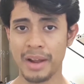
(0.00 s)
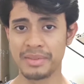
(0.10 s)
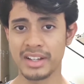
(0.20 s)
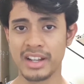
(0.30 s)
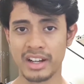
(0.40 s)

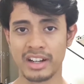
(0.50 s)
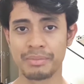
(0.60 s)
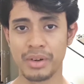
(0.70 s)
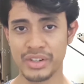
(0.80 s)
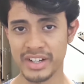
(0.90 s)
I'm taking the
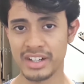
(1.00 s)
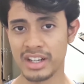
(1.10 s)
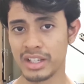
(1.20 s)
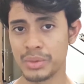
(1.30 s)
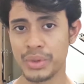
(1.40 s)
project
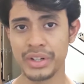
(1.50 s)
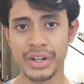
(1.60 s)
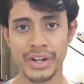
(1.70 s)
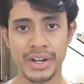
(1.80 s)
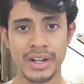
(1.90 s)
class with
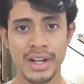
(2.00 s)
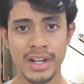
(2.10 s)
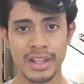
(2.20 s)
her